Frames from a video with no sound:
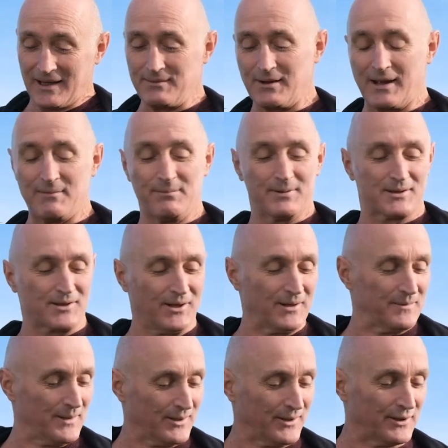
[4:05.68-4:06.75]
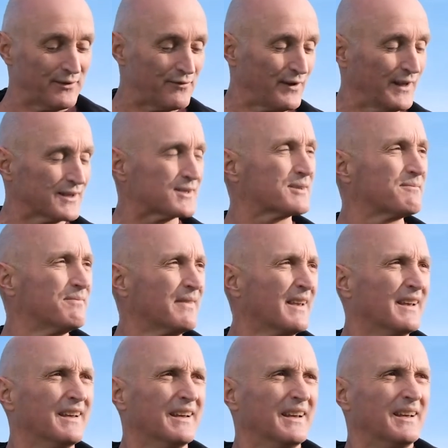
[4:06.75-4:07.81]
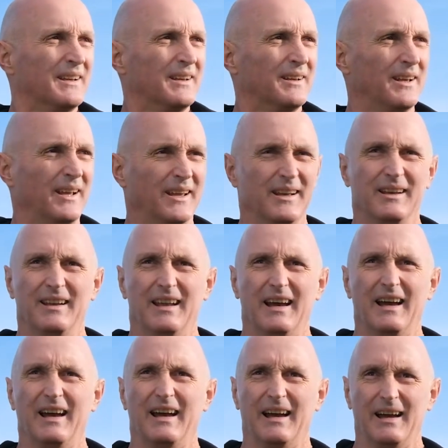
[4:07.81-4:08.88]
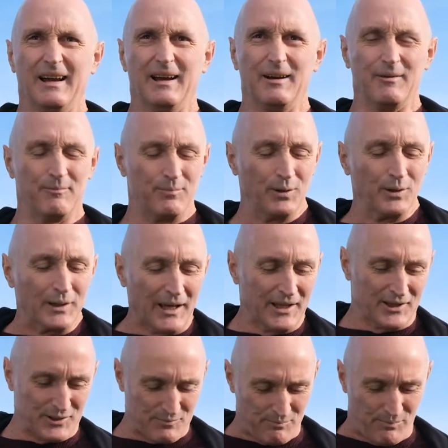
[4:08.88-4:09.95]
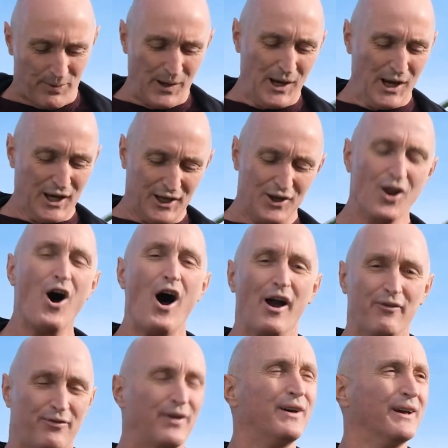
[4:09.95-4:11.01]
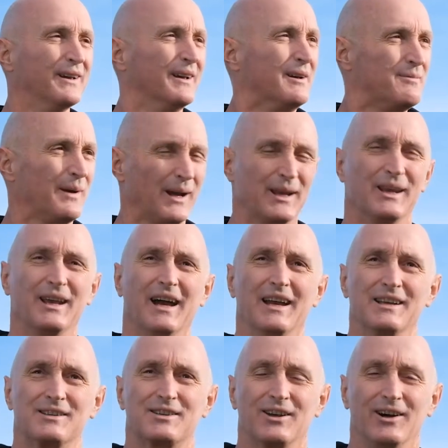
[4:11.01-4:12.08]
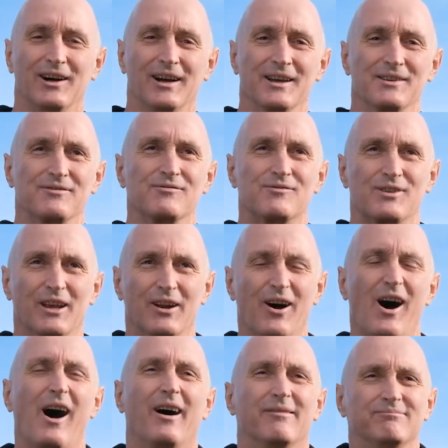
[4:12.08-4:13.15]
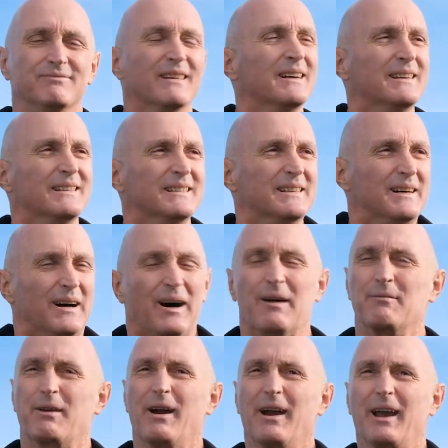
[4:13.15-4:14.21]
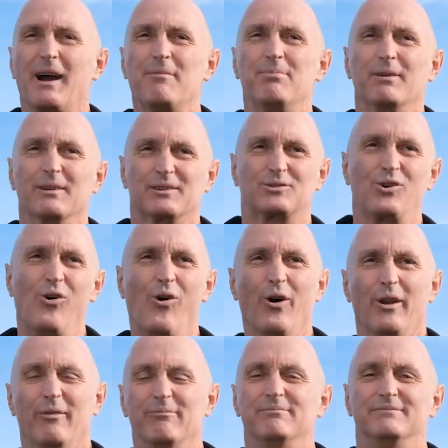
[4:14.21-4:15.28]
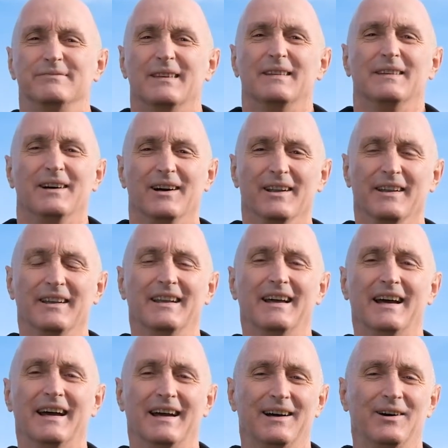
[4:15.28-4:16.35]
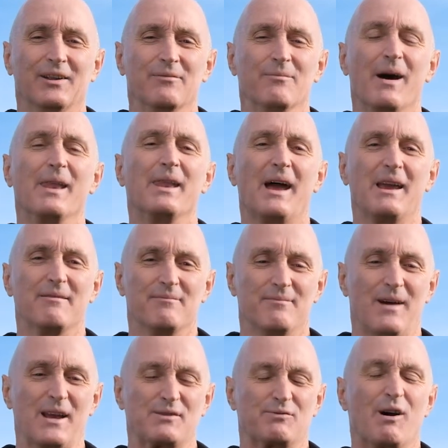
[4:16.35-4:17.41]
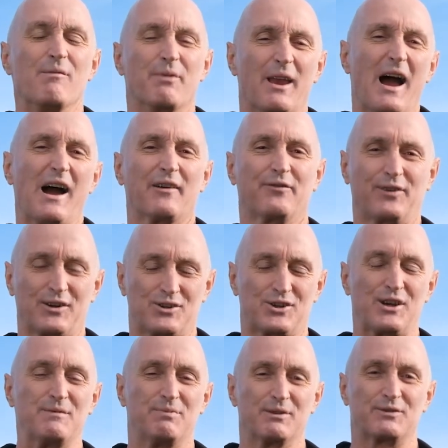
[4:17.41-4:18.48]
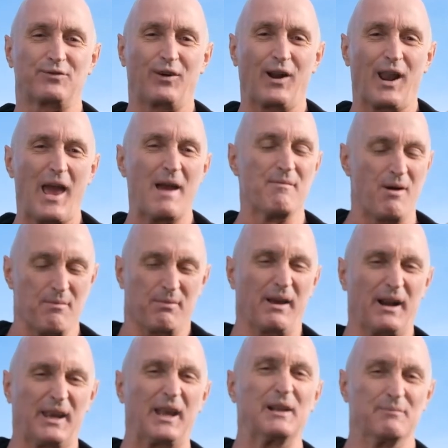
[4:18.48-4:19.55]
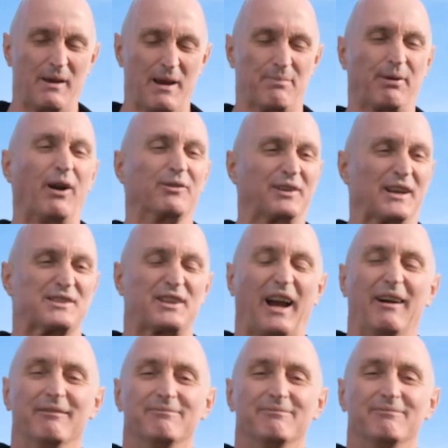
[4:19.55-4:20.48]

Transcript: coming up beside me on the fence and pulled out this big knife, about yay size, and said, "Oh, I'm going up at court on Monday, may as well be hung for a sheep as for a lamb. I'm going to kill me a protester."